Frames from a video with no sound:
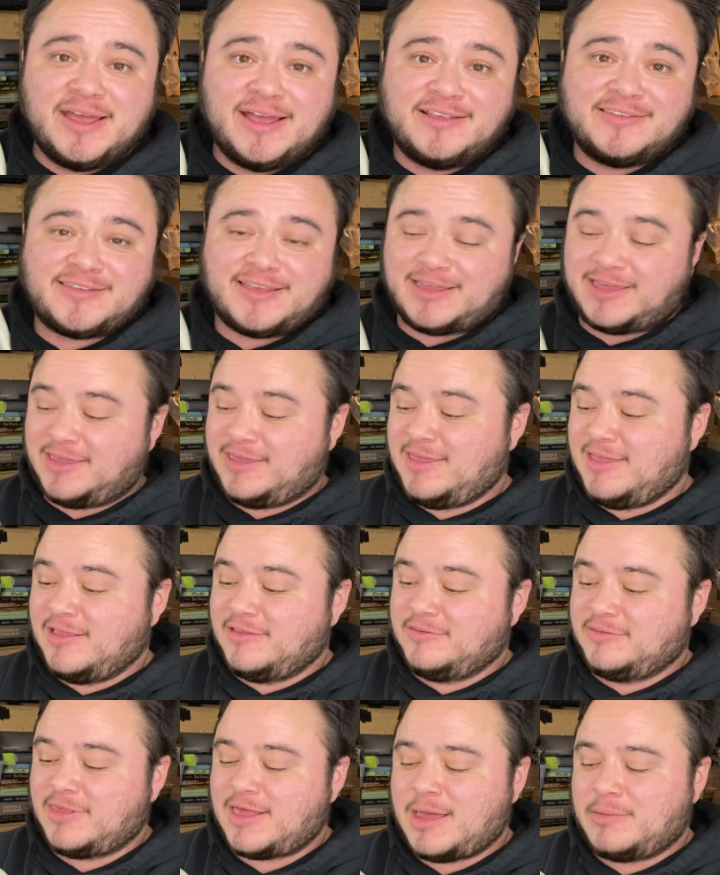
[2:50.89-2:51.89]
It's like a
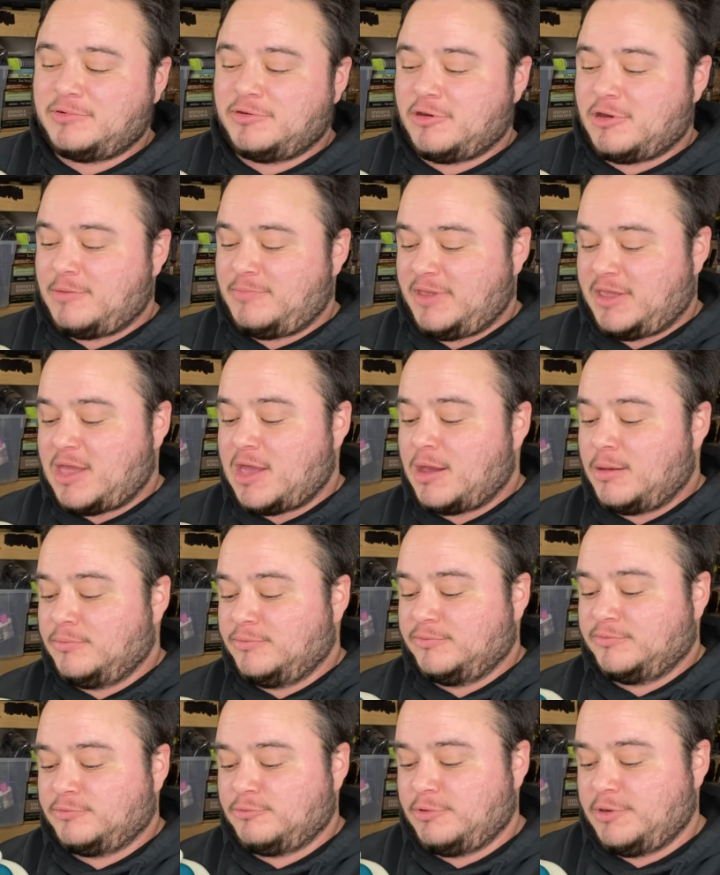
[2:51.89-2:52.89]
kid's laptop. It
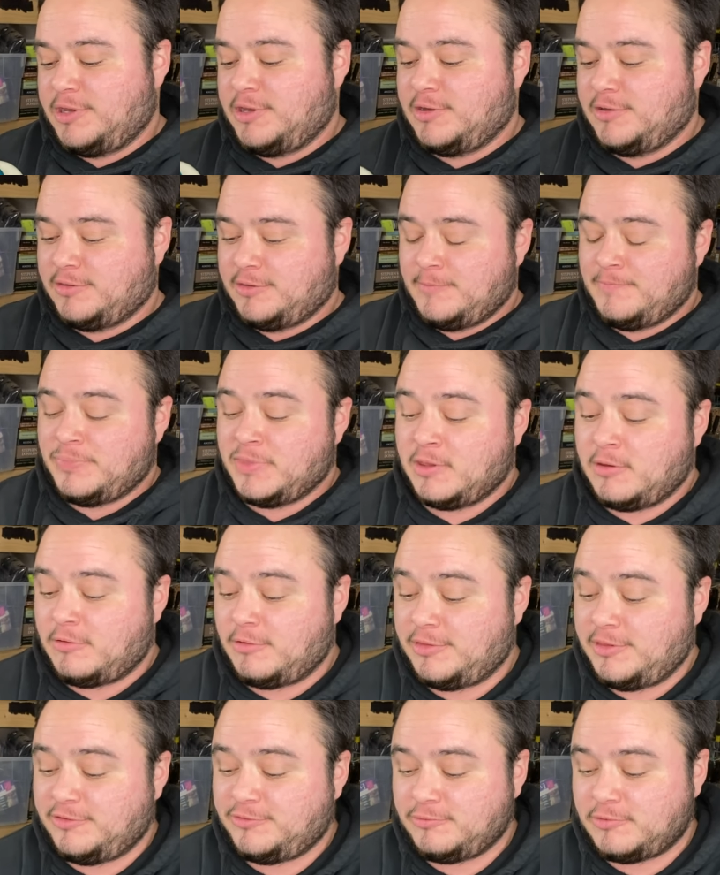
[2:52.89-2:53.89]
comes with,
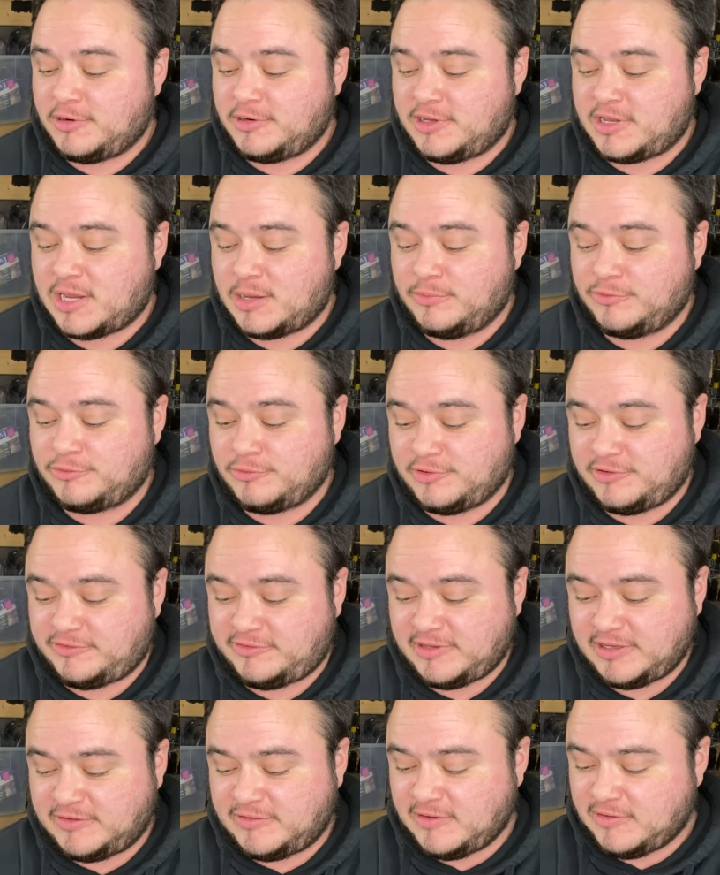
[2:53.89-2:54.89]
well, this one comes with
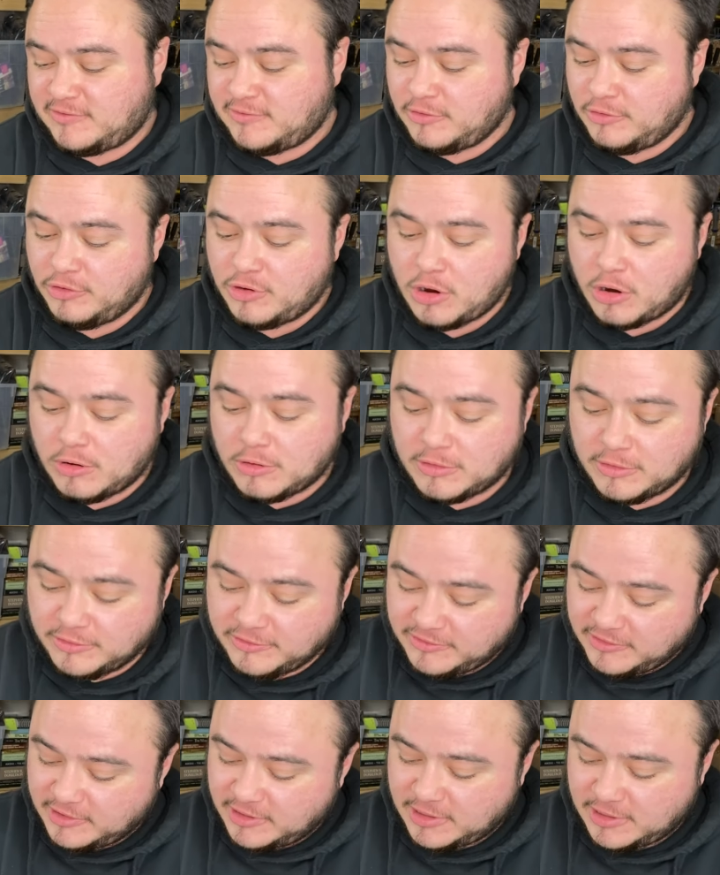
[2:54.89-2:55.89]
62
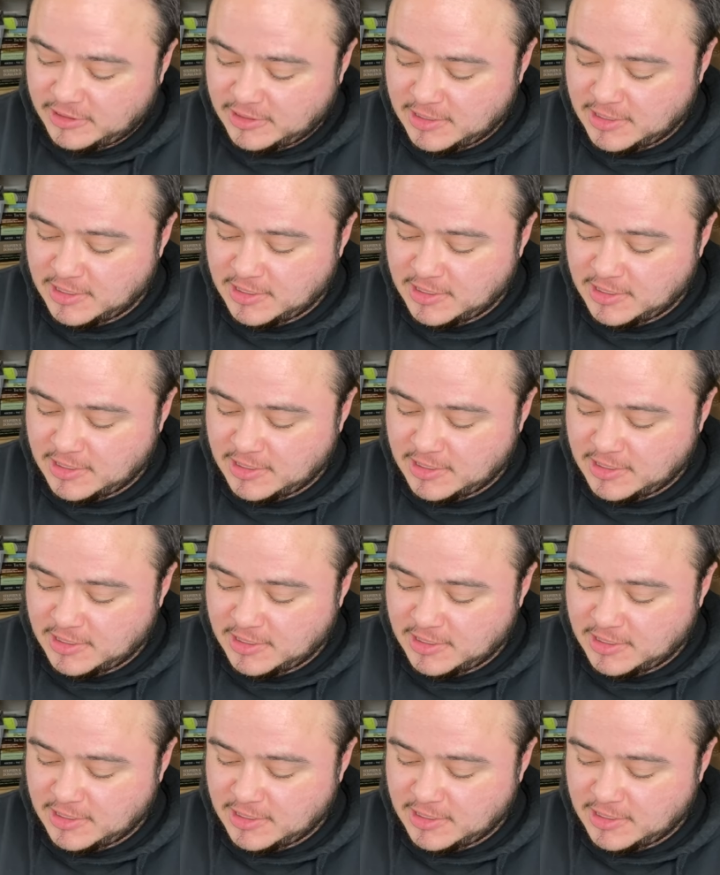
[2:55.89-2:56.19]
cards in it.